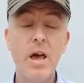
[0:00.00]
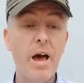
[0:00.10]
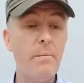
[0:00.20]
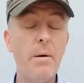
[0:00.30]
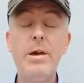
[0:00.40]

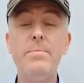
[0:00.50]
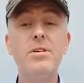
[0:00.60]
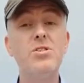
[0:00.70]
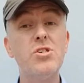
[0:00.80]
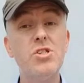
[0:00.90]
and people are
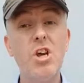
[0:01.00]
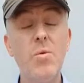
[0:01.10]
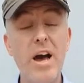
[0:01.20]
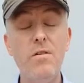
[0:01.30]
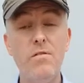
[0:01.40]
just so
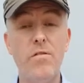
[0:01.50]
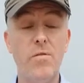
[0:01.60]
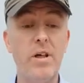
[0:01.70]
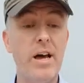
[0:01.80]
helpful.